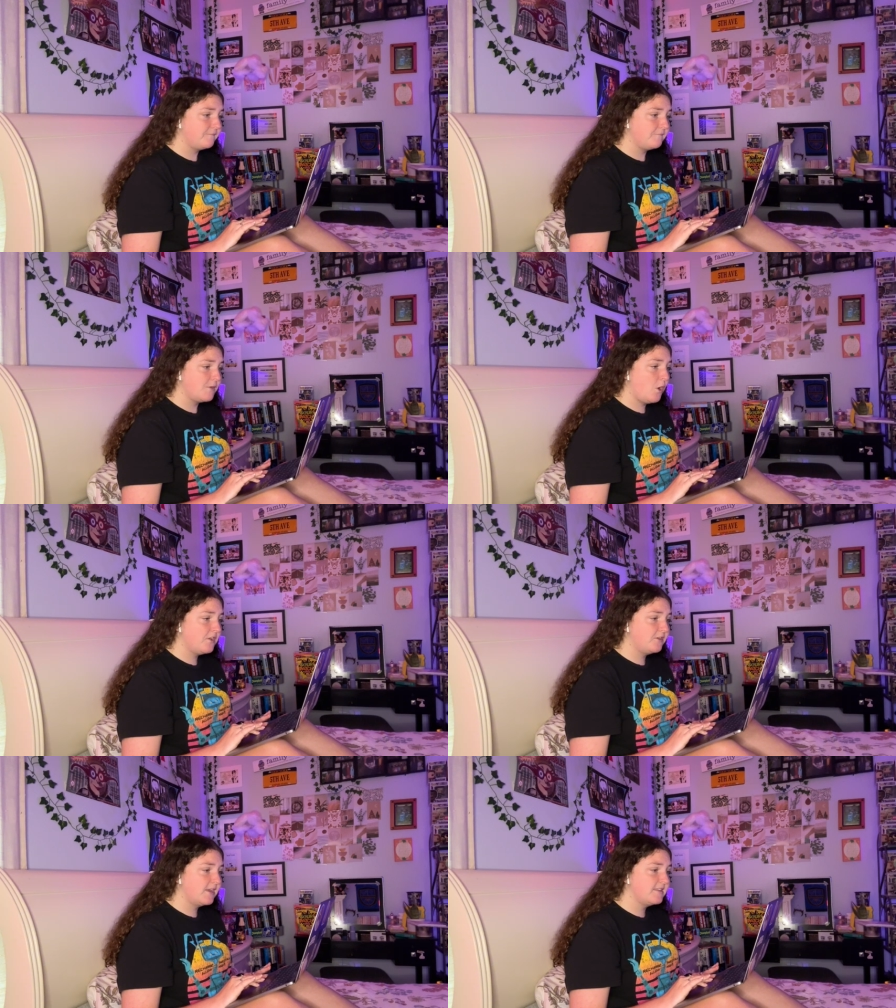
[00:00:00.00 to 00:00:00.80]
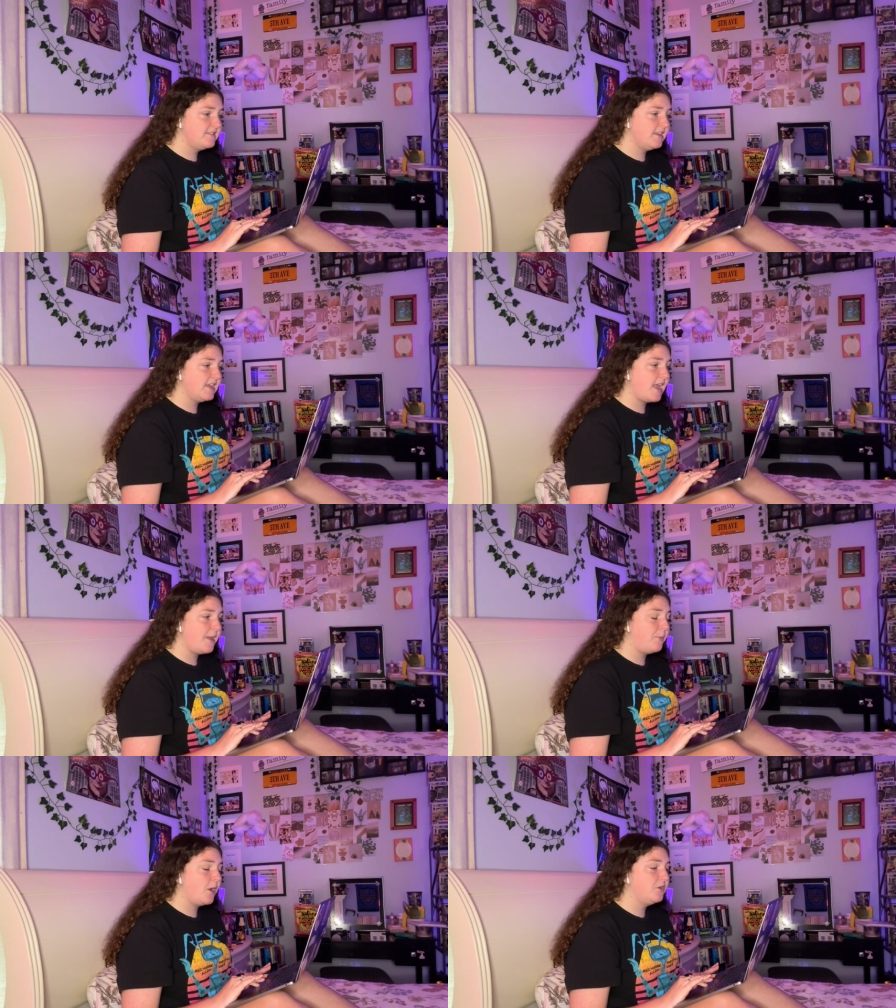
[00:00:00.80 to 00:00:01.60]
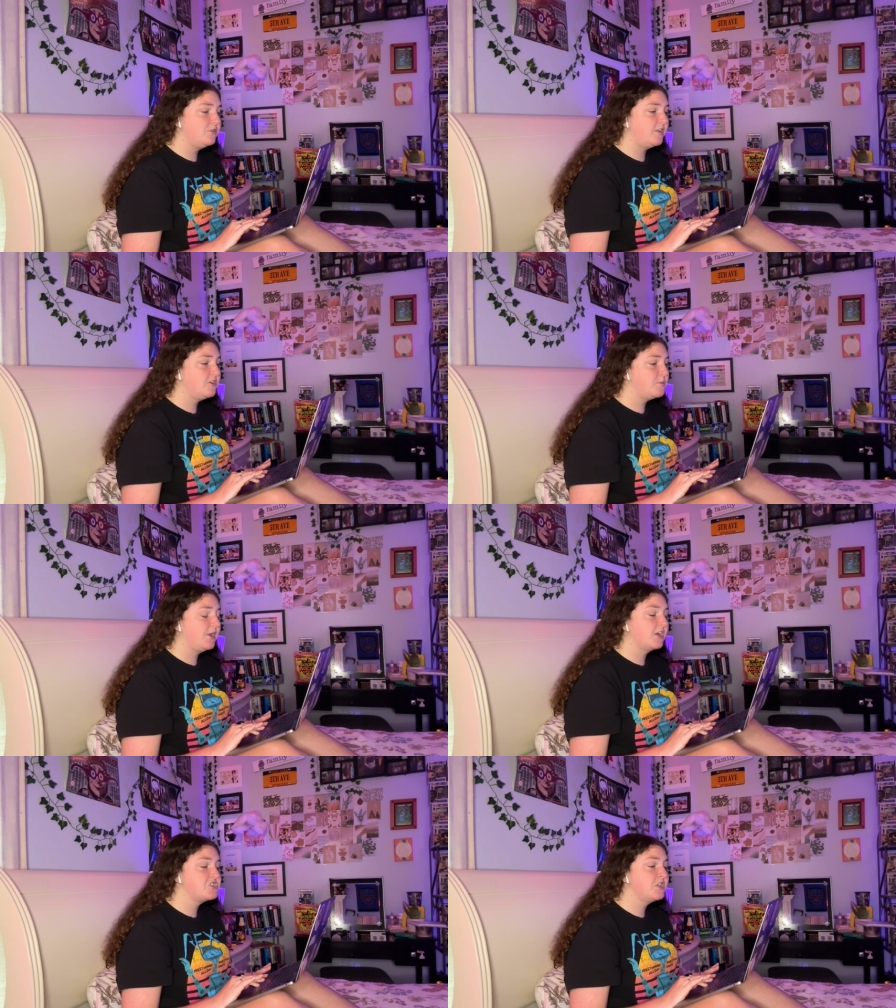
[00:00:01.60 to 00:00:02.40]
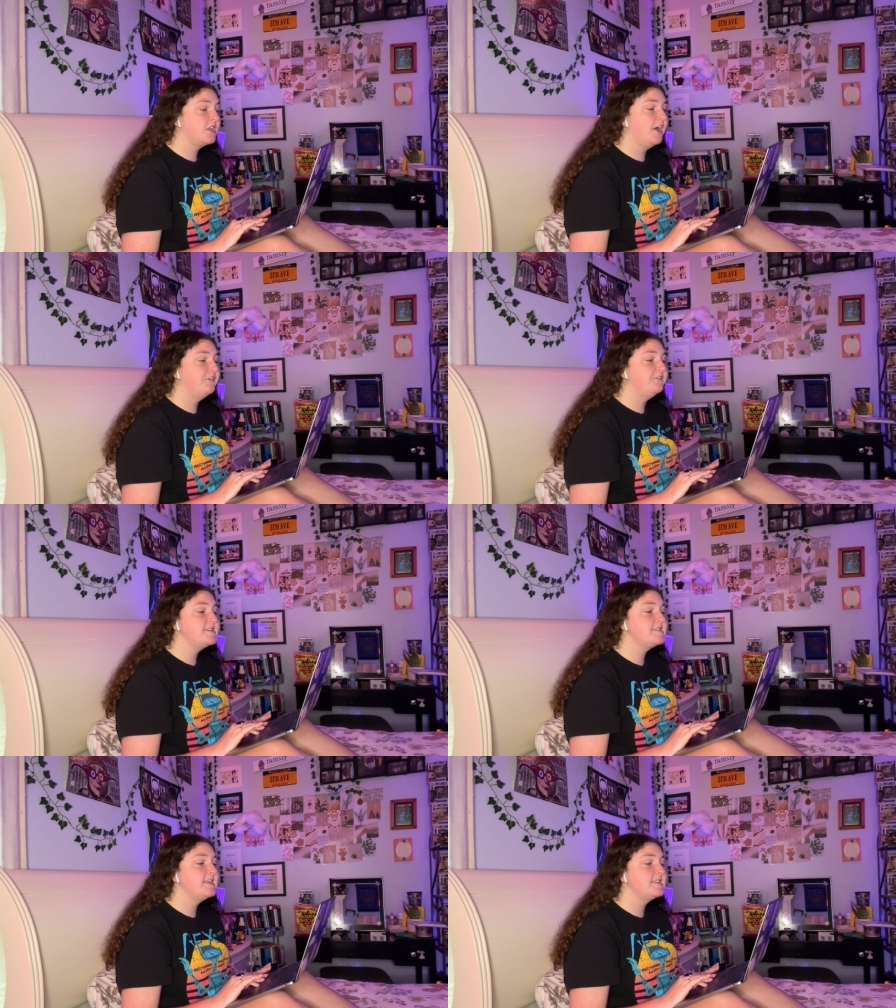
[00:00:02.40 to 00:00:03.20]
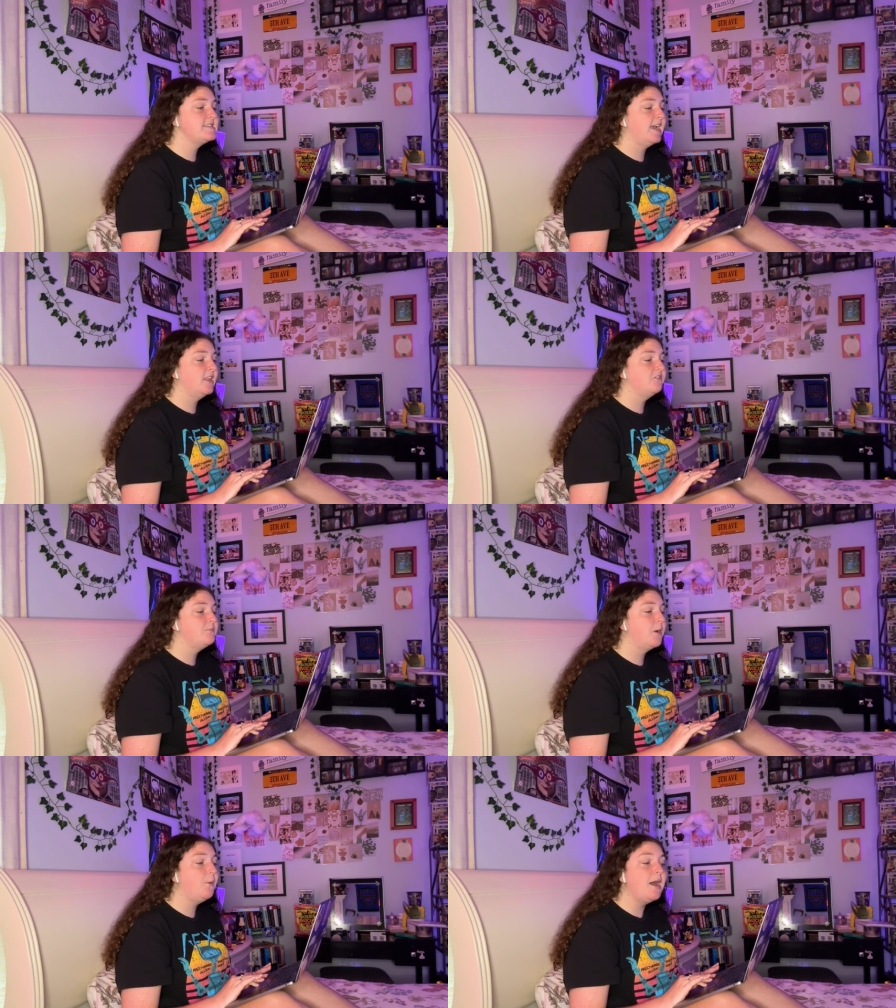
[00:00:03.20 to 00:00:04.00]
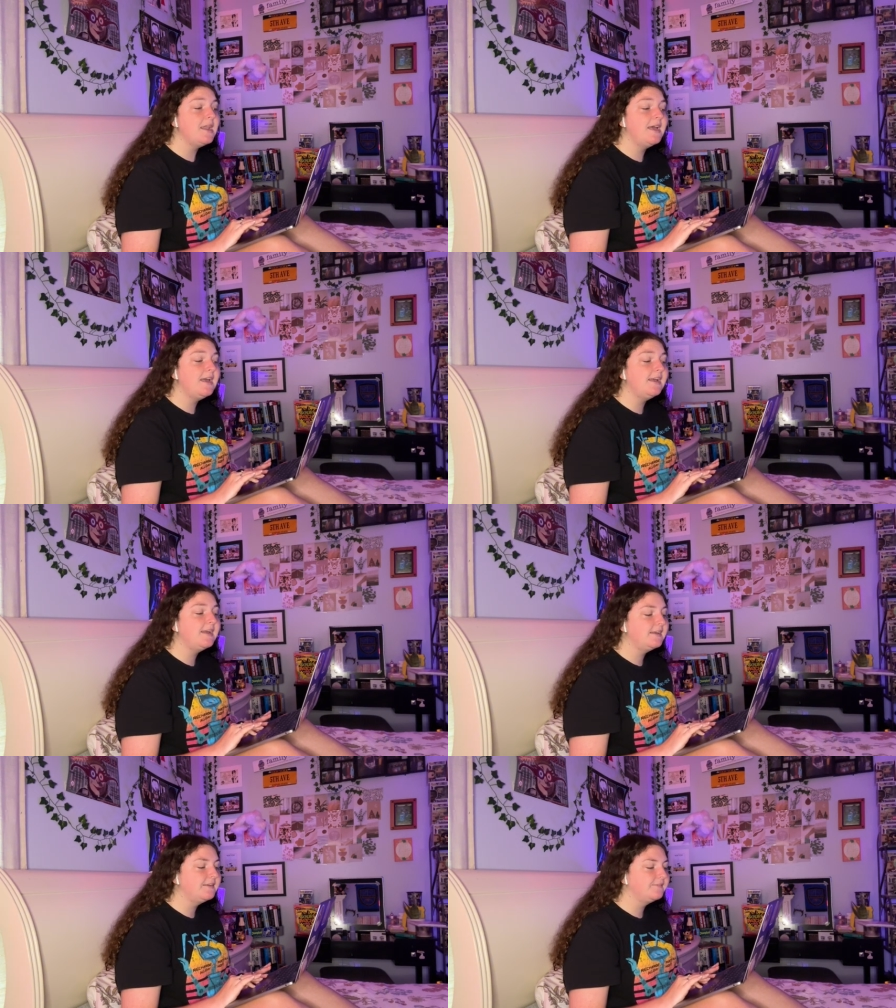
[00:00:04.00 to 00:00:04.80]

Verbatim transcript: You also can see a brand new stage production of Disney The Tale of Moana